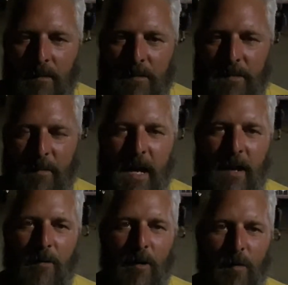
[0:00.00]
Somebody
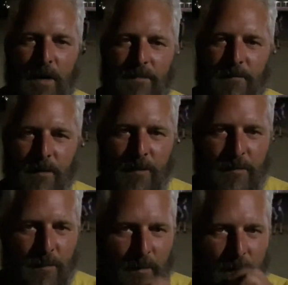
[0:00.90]
had a request for new
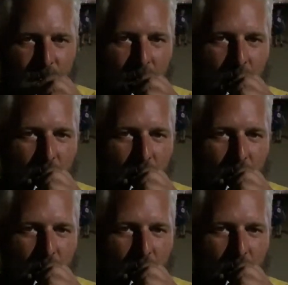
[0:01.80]
tools.